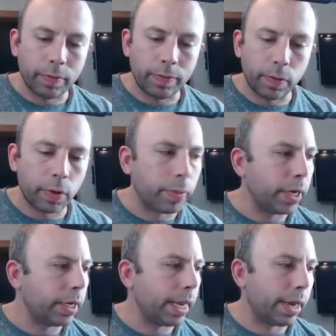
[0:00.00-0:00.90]

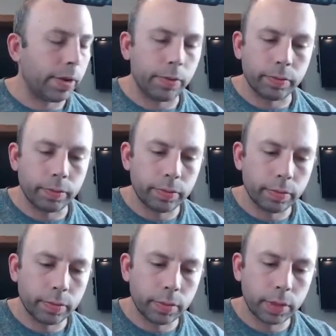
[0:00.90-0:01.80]
forming down.
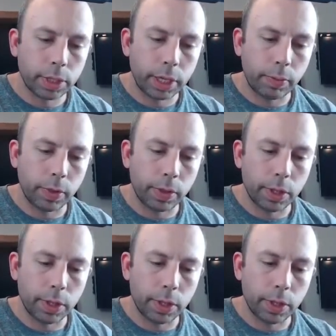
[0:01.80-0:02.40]
Same with this